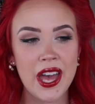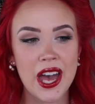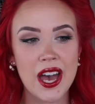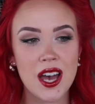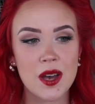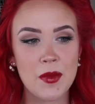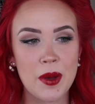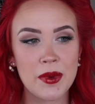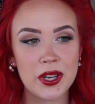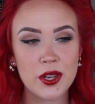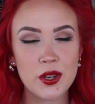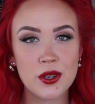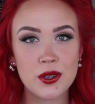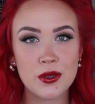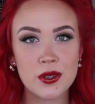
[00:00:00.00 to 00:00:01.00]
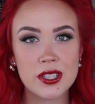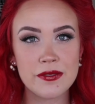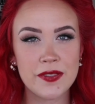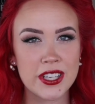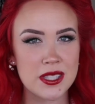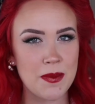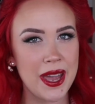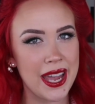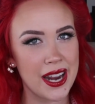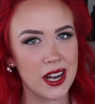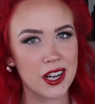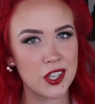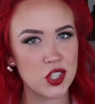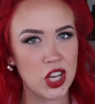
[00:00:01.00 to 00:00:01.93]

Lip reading: I'm gonna go fix my hair,